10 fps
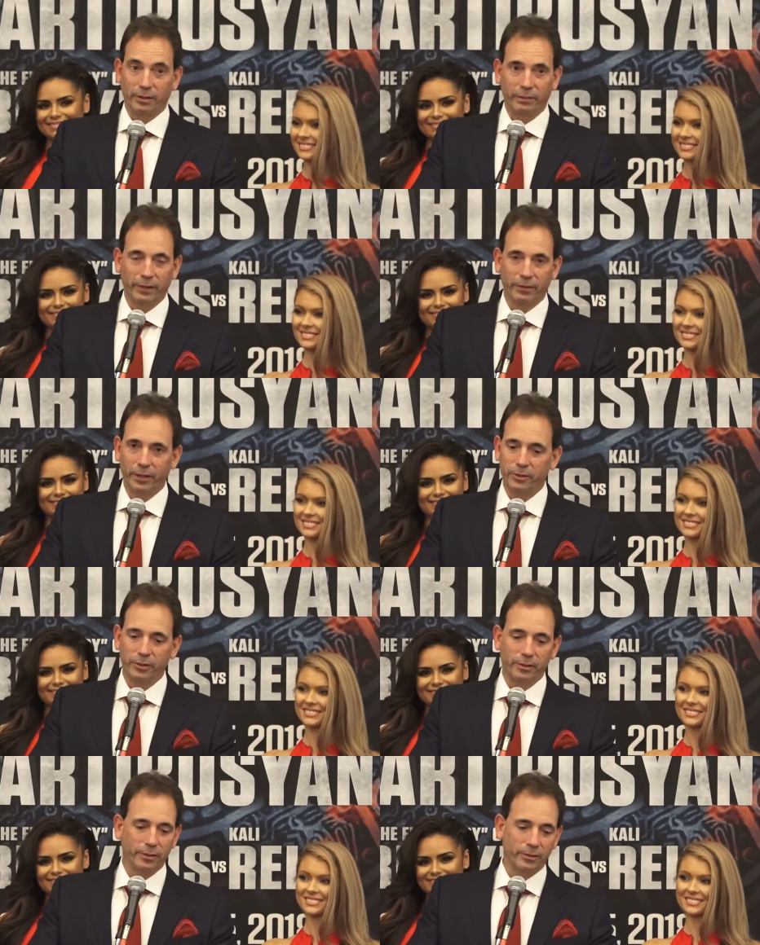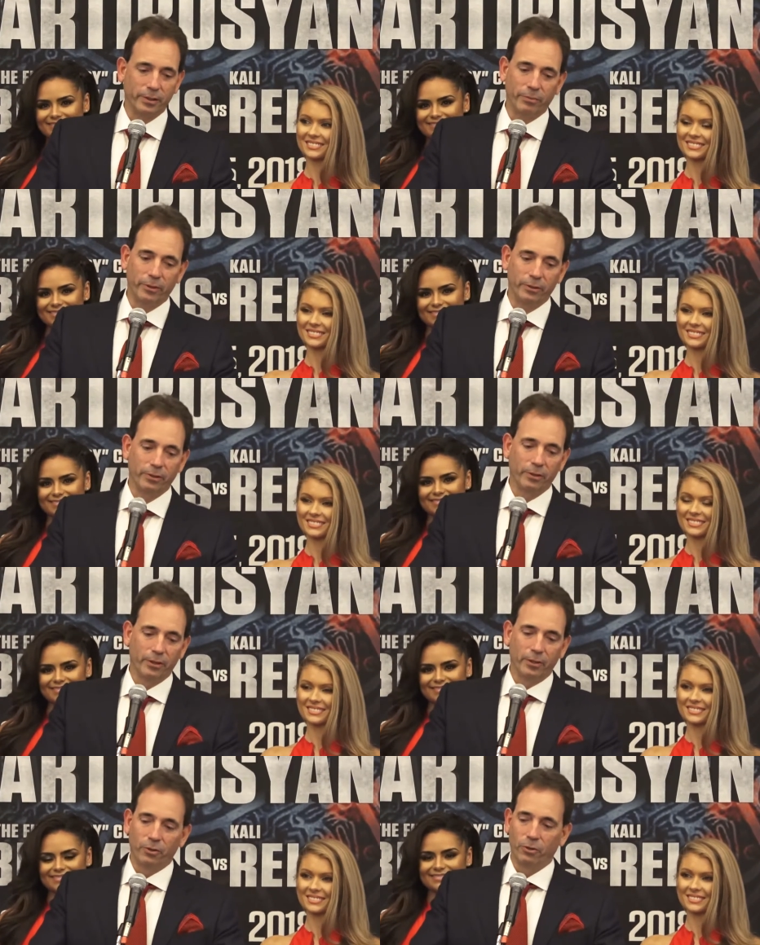Speaker 1: living legend, someone
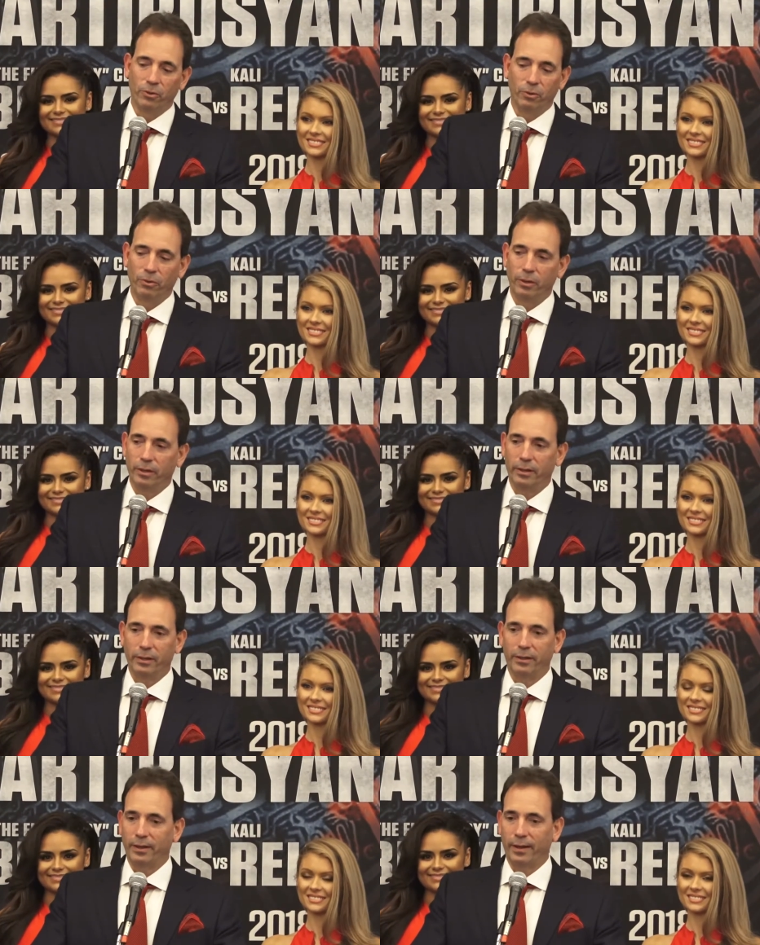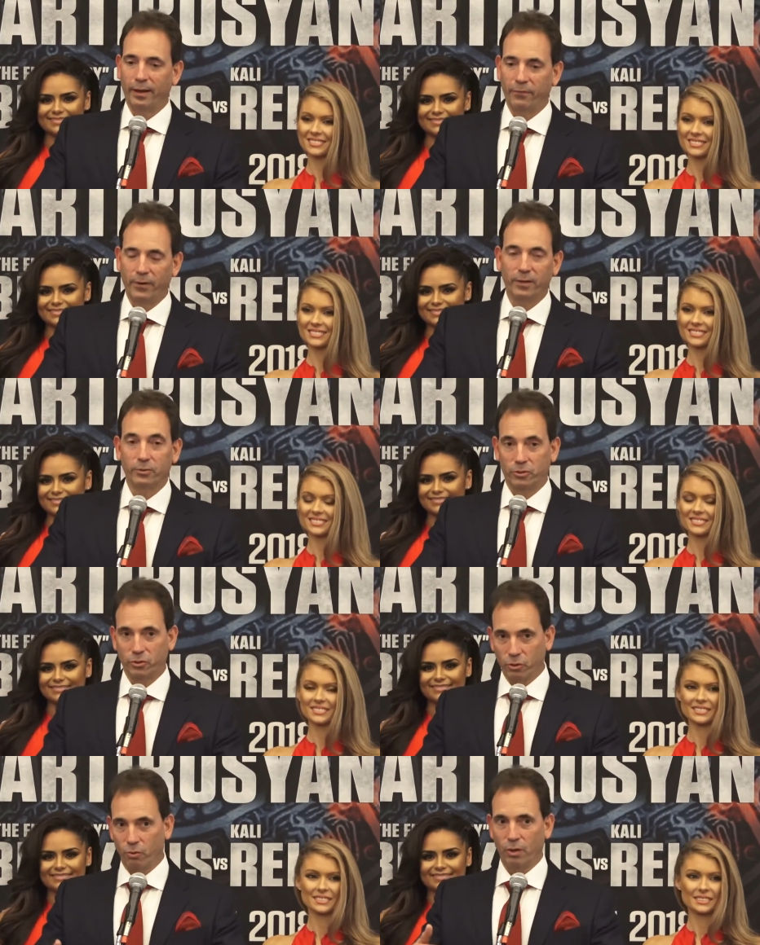who uh, had fought
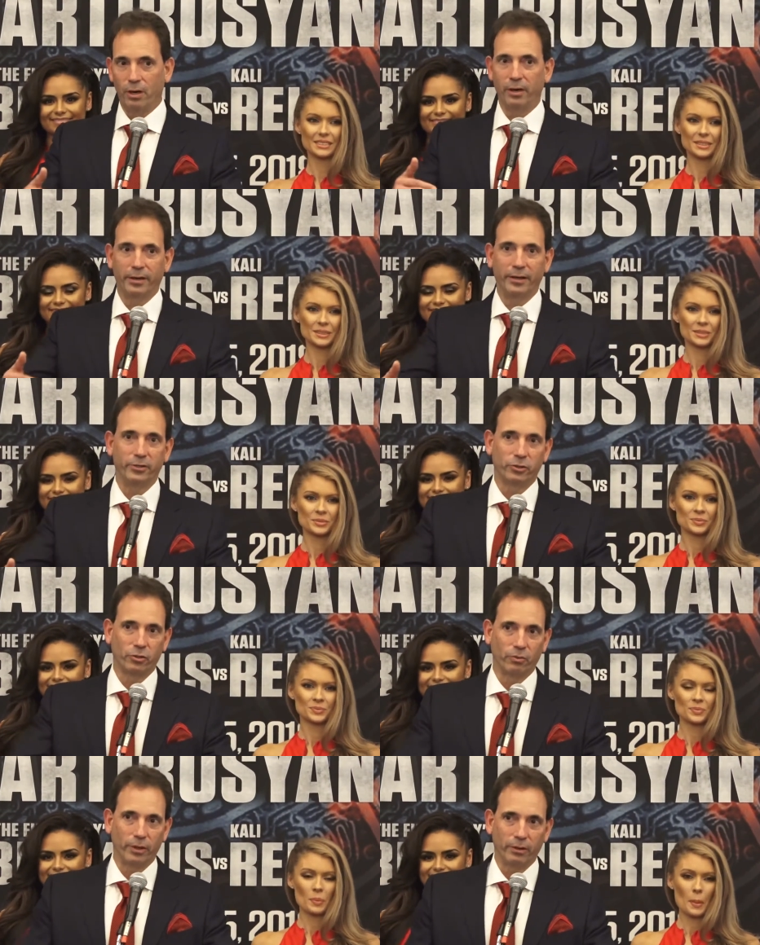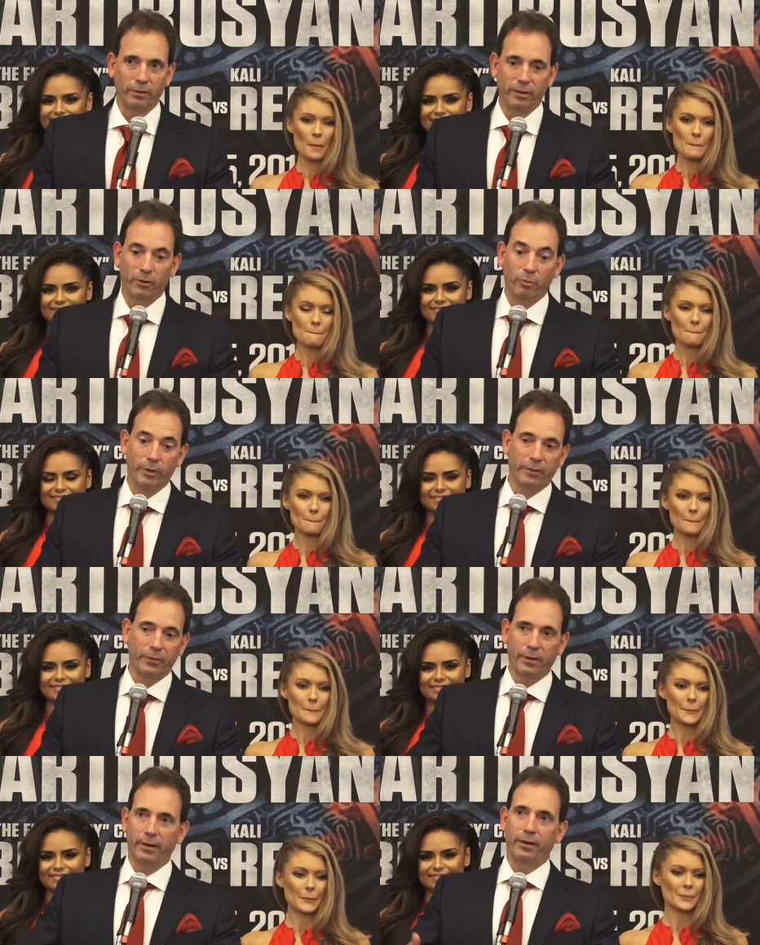so long in his career that nobody
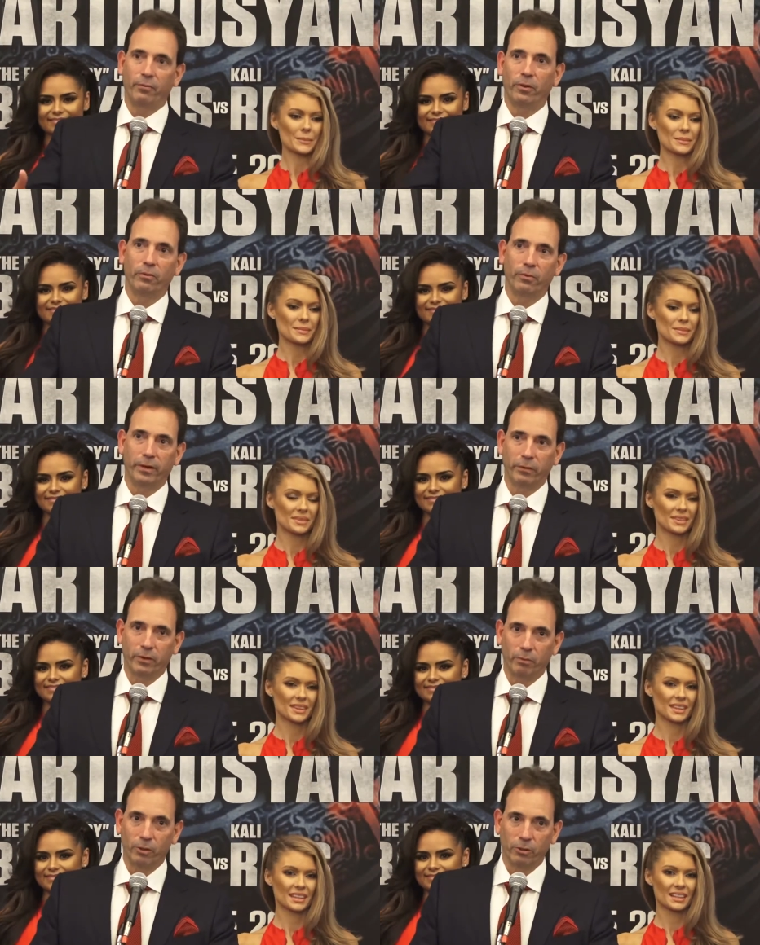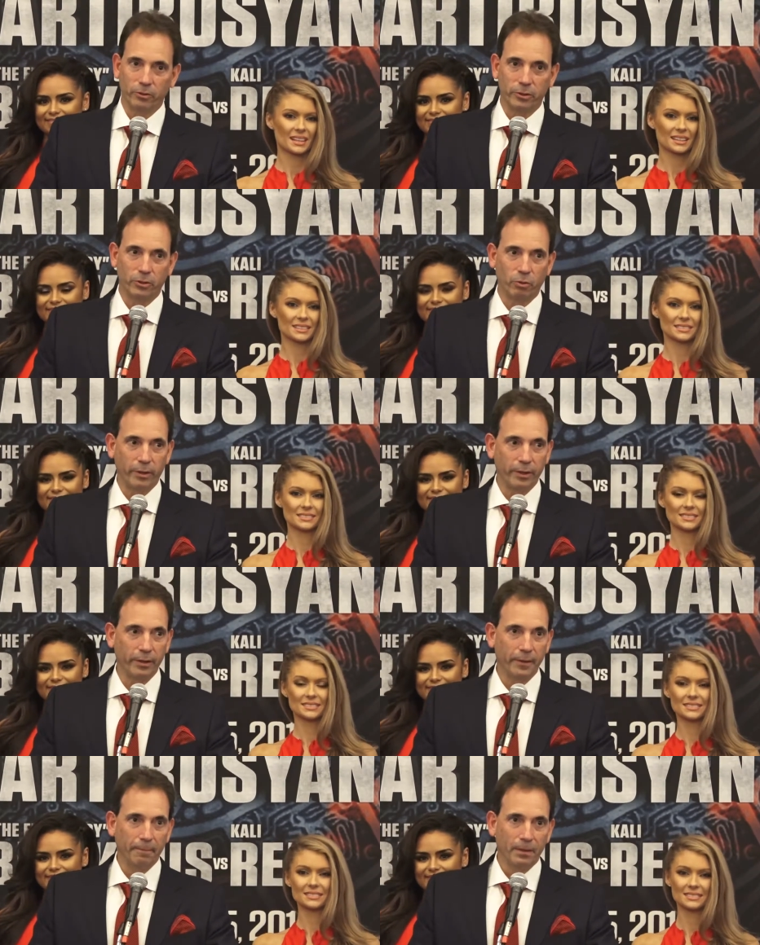thought anyone would ever come close to
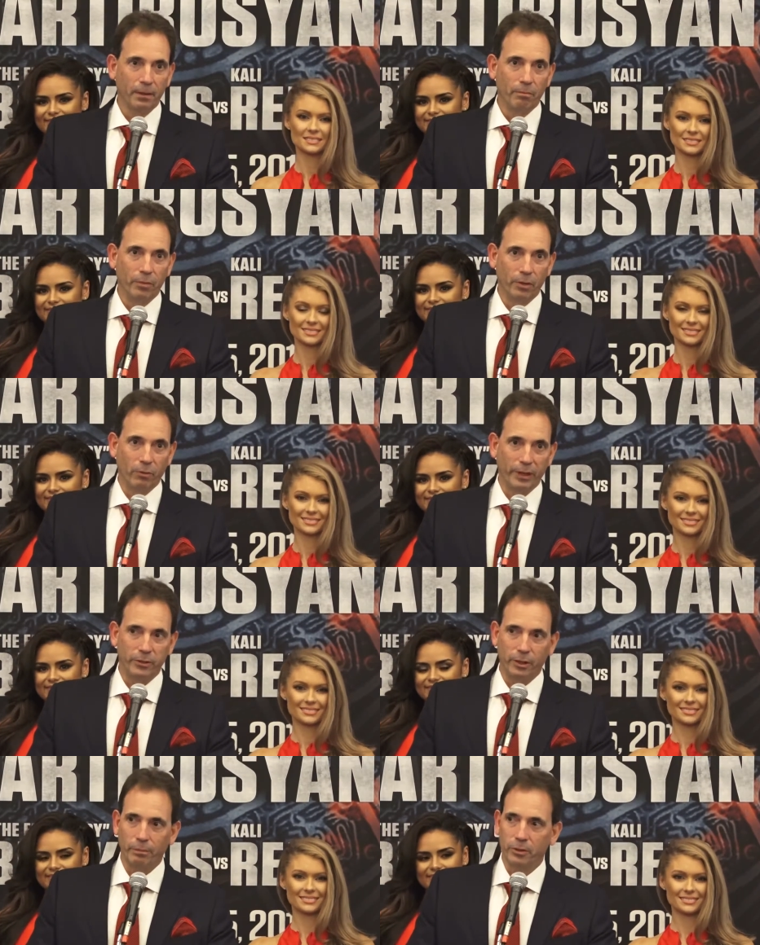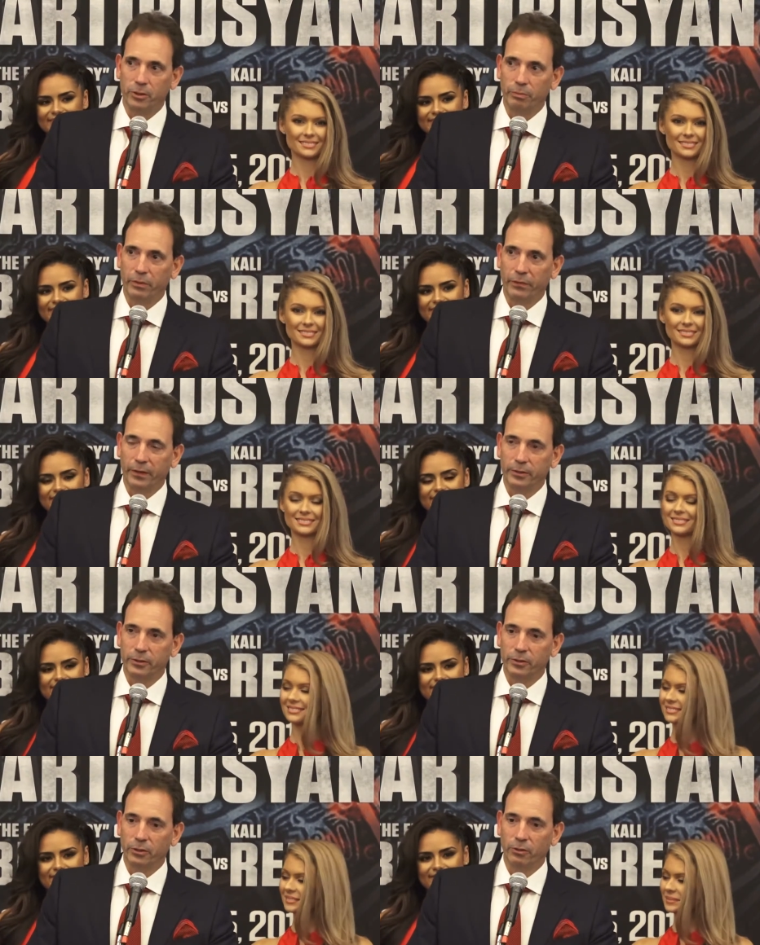20 middleweight championship
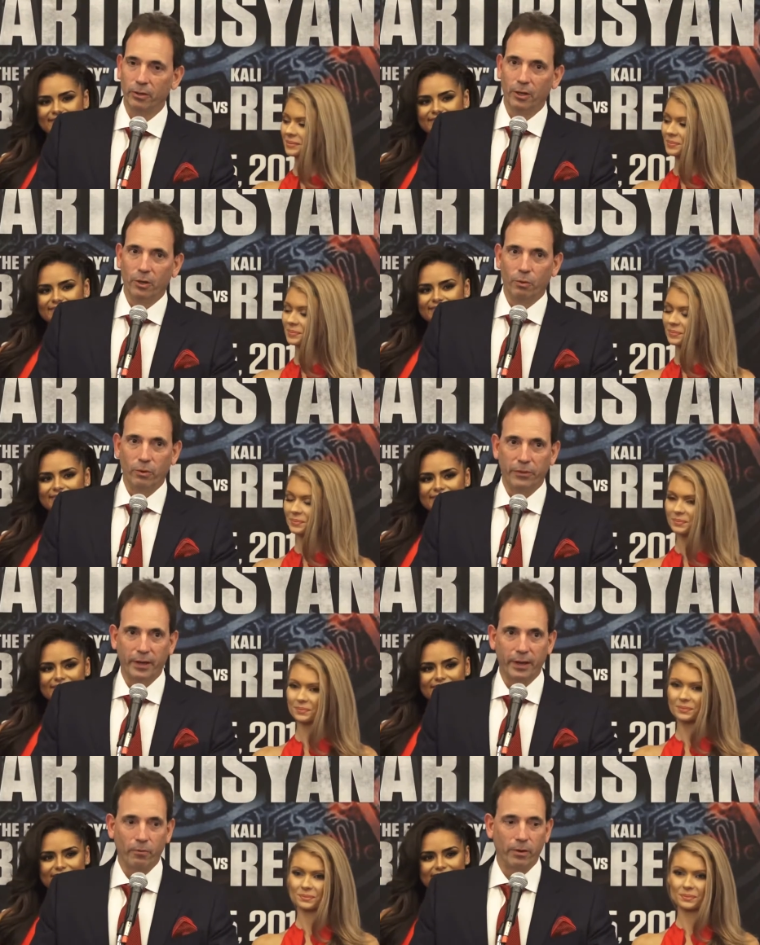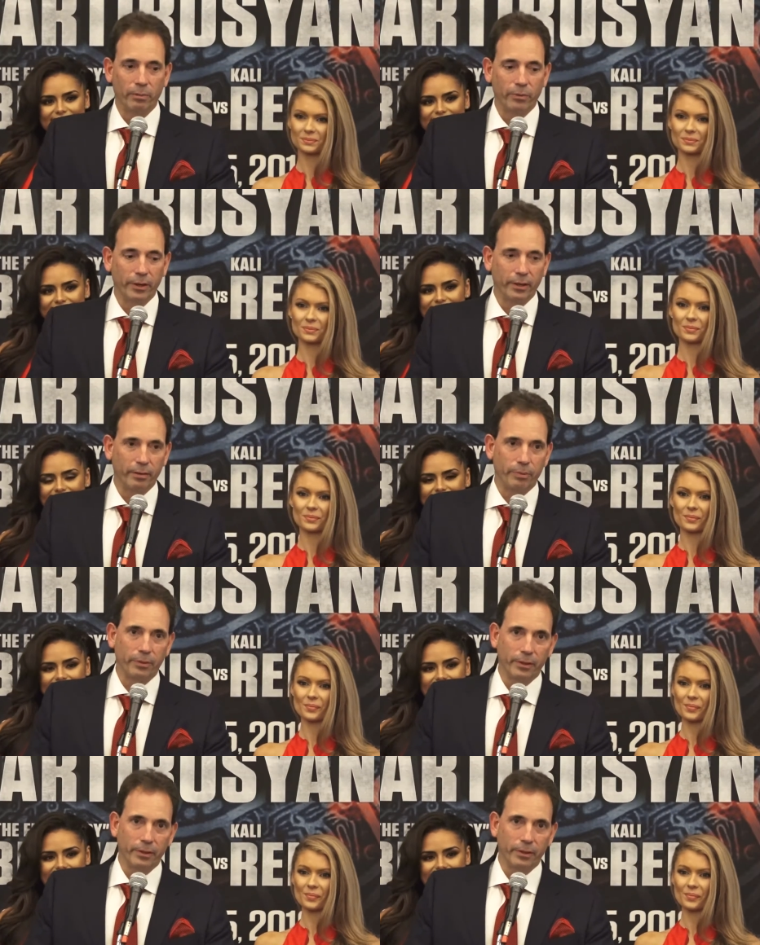defenses. So with that, I want to bring up